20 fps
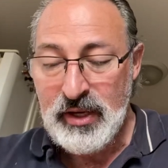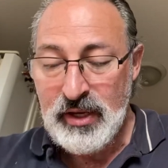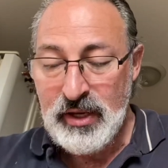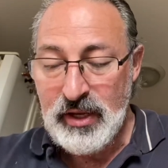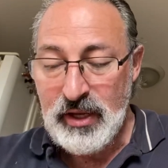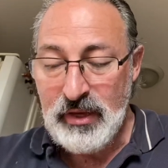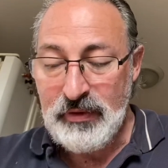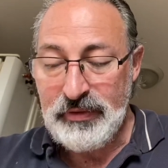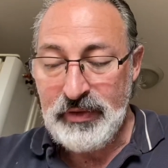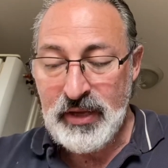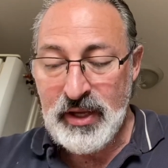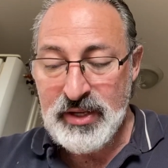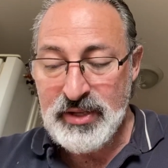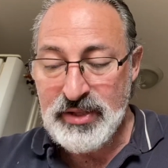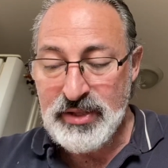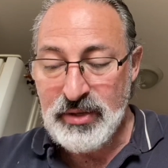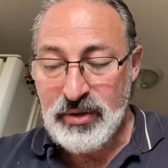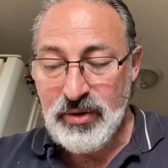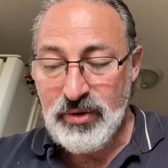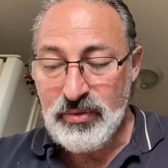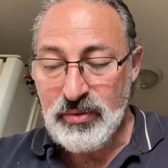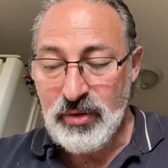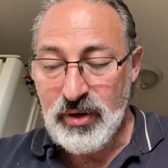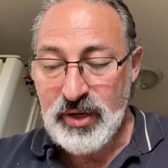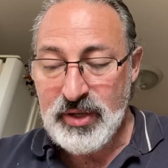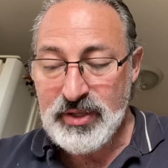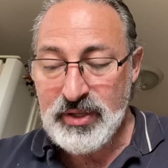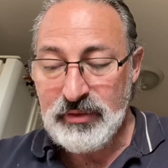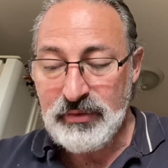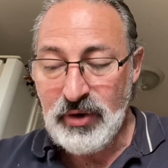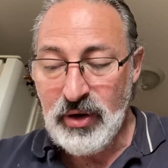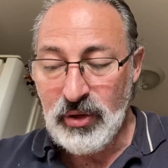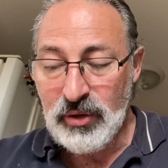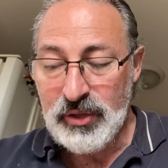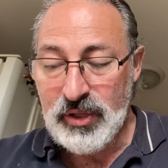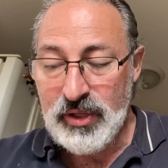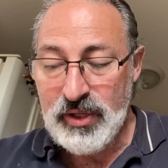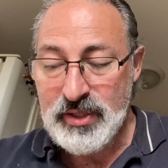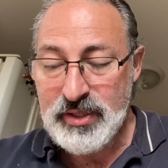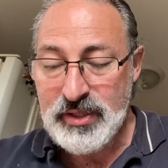If he has sown works of
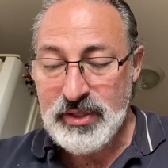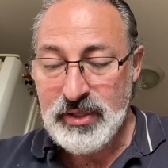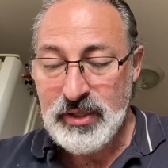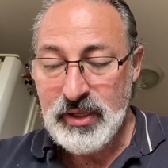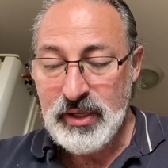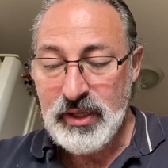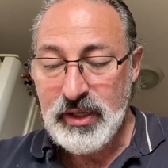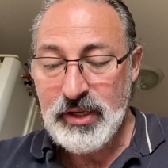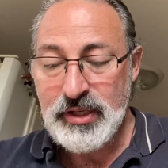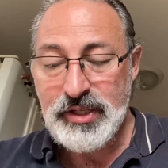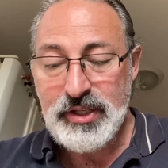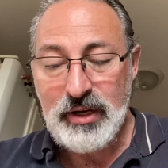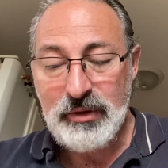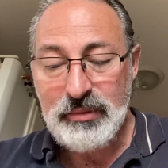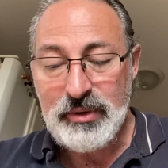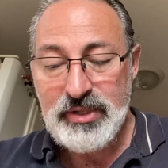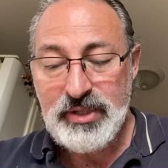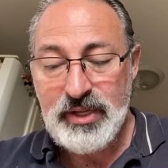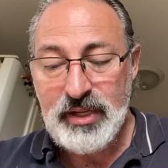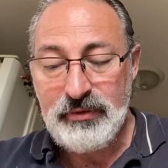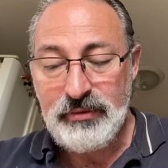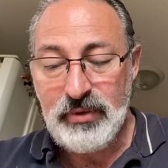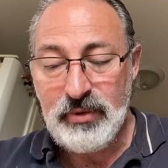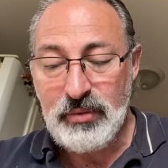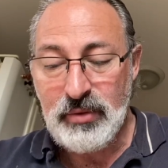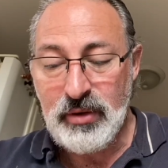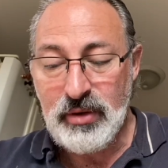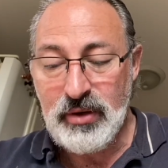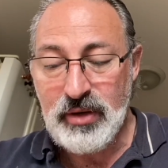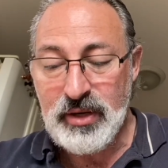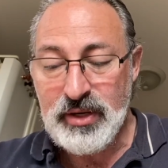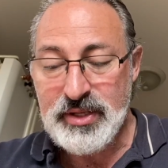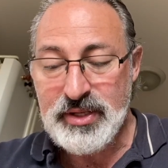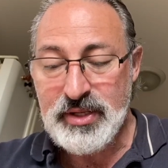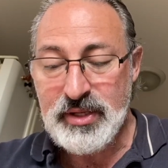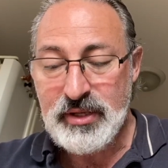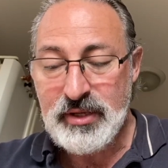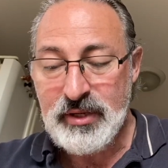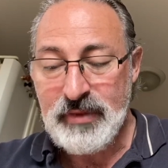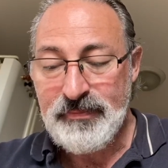holiness, he shall receive rewards
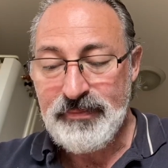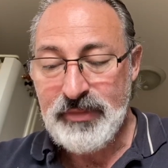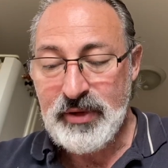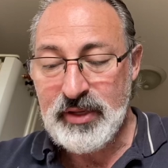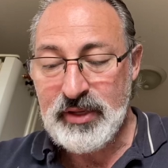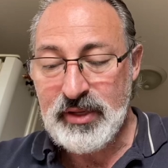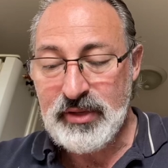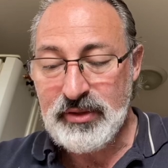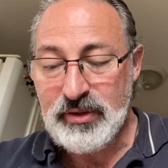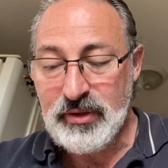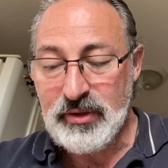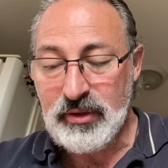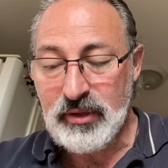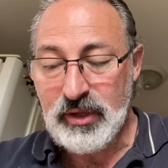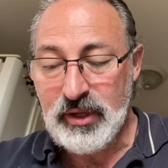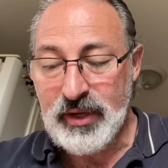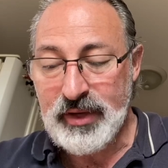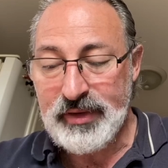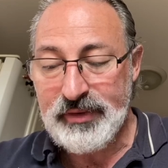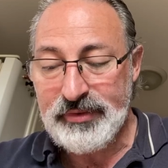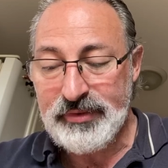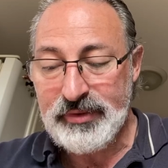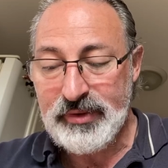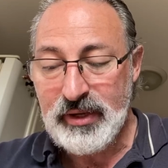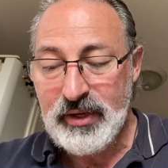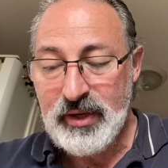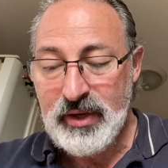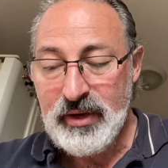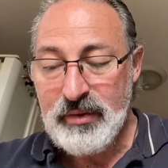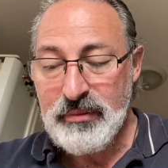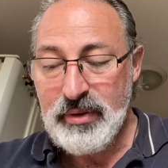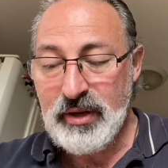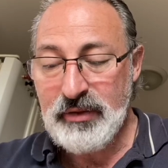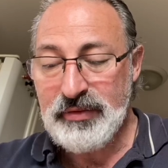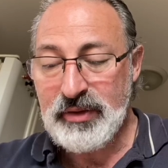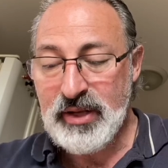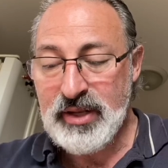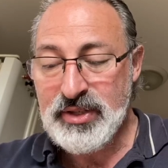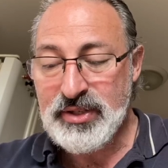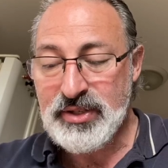and eternal life. But if
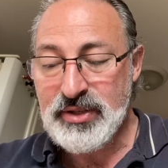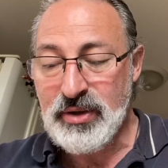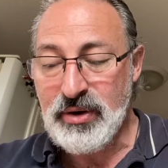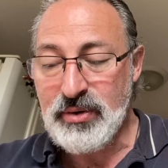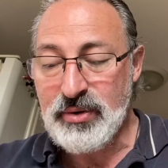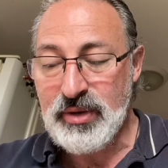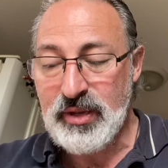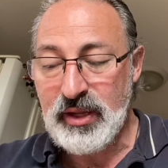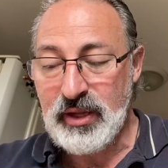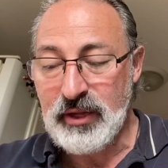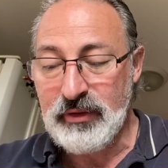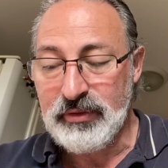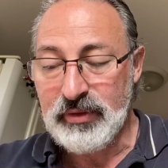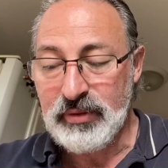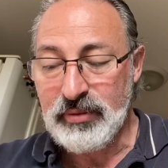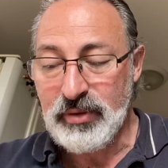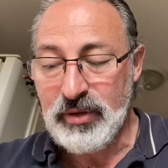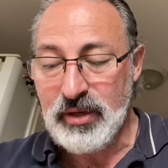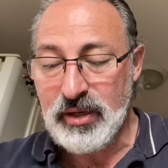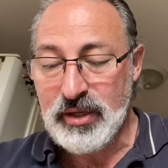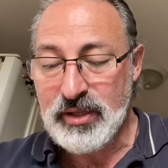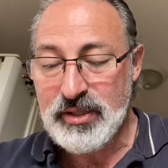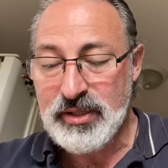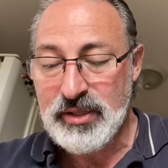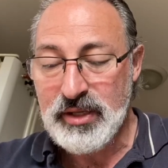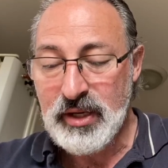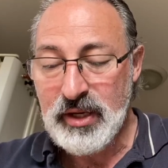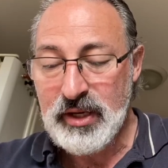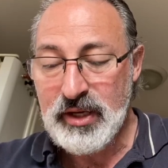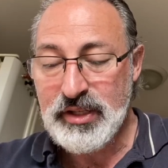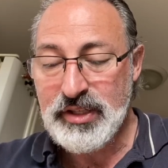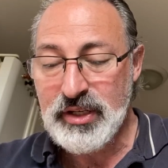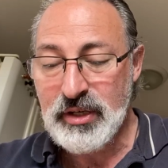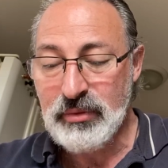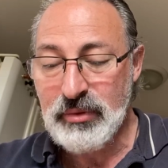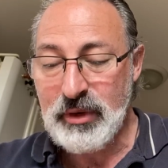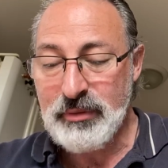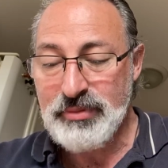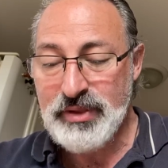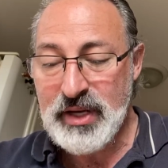he has sown evil works, he shall
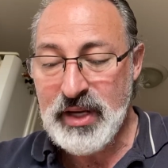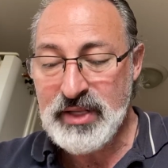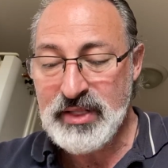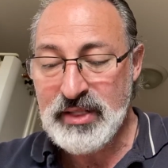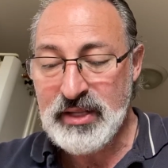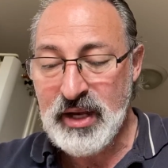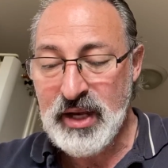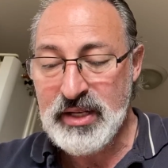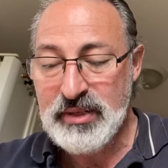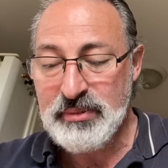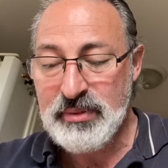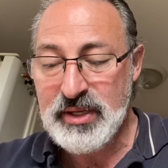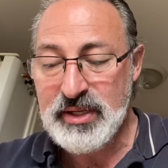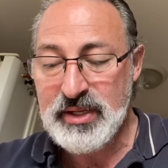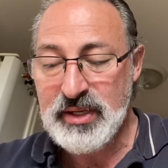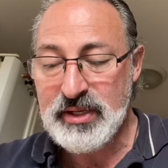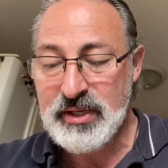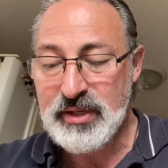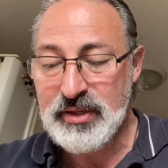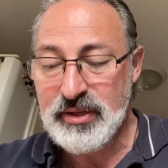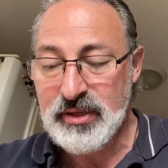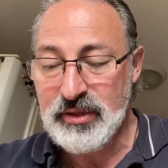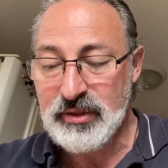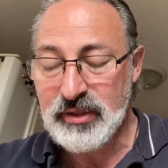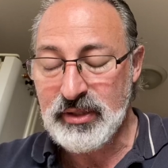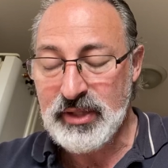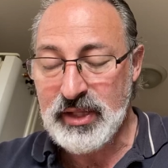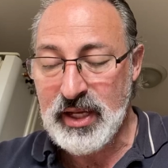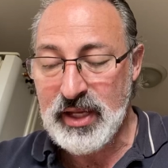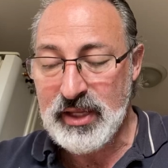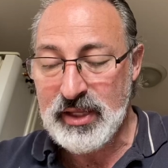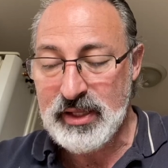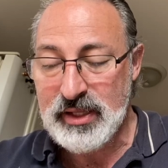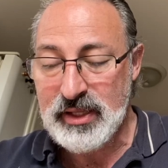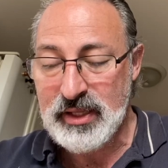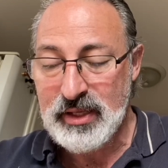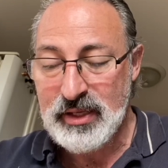reap chastisements and eternal death.